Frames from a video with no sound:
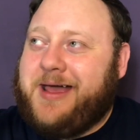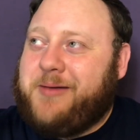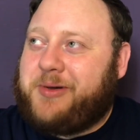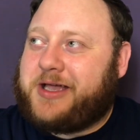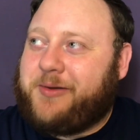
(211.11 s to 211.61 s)

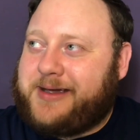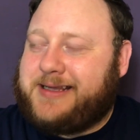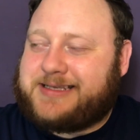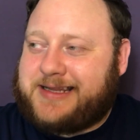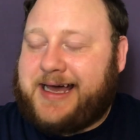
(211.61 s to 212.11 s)
But going
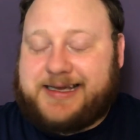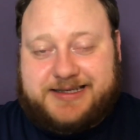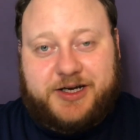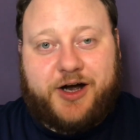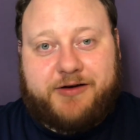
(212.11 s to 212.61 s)
into that
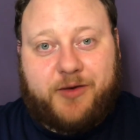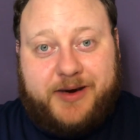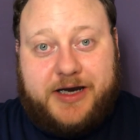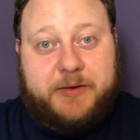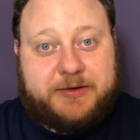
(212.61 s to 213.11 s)
scenario, we
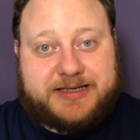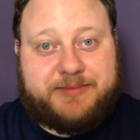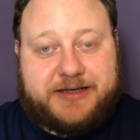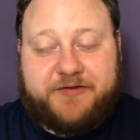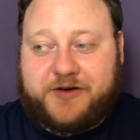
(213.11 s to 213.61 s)
knew it was going
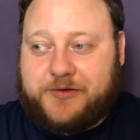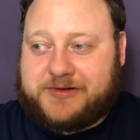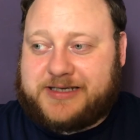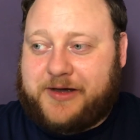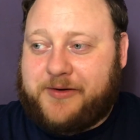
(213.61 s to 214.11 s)
to be difficult.
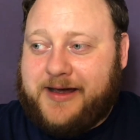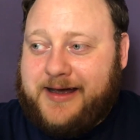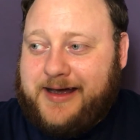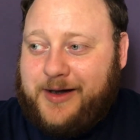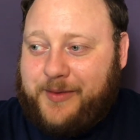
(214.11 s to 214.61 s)
So
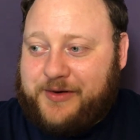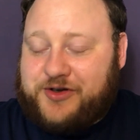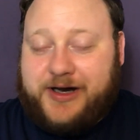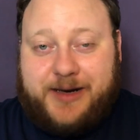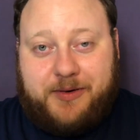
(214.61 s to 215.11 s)
we were
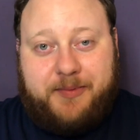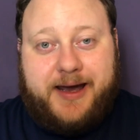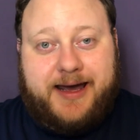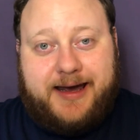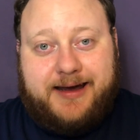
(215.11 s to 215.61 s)
trying to
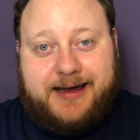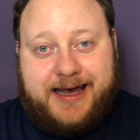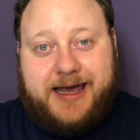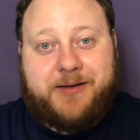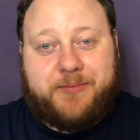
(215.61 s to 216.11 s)
prepare
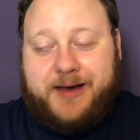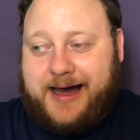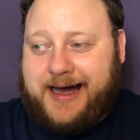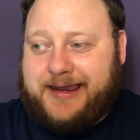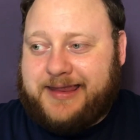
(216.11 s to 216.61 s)
him
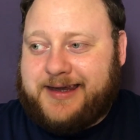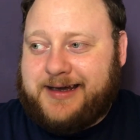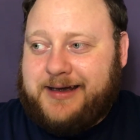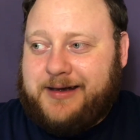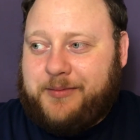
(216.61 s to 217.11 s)
and,
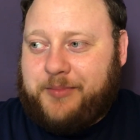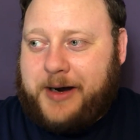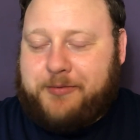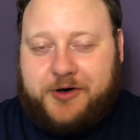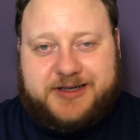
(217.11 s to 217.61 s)
by
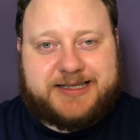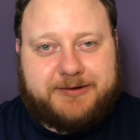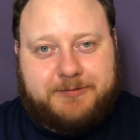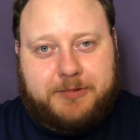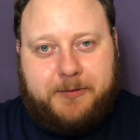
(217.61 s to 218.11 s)
proxy,
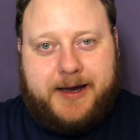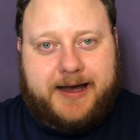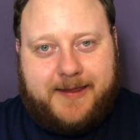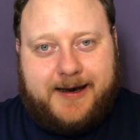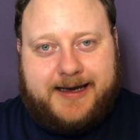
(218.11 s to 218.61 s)

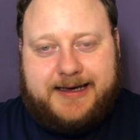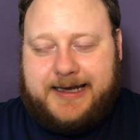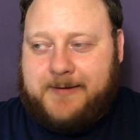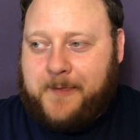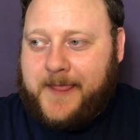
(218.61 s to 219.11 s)
prepare the
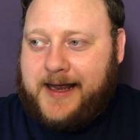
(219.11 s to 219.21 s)
lady.